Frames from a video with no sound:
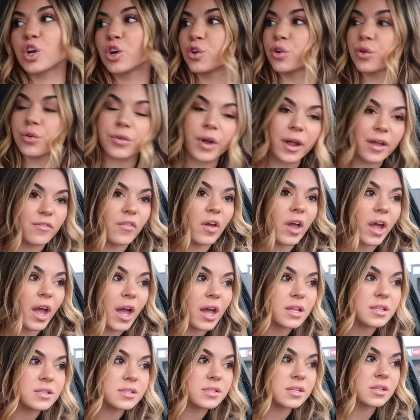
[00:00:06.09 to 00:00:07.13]
craving
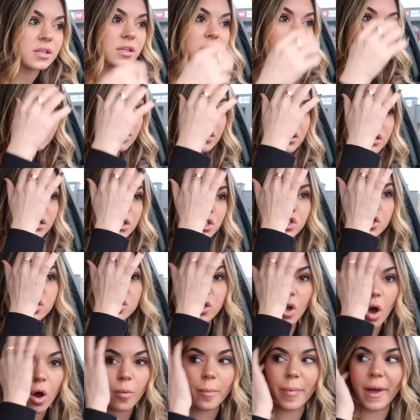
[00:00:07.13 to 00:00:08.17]
it
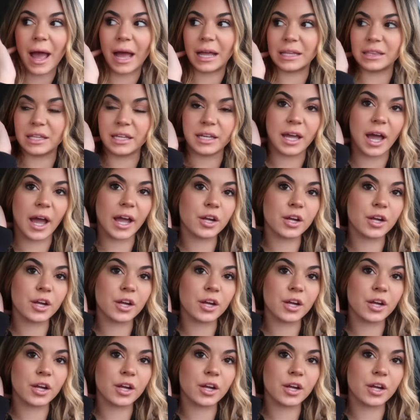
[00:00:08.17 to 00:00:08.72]
so badly.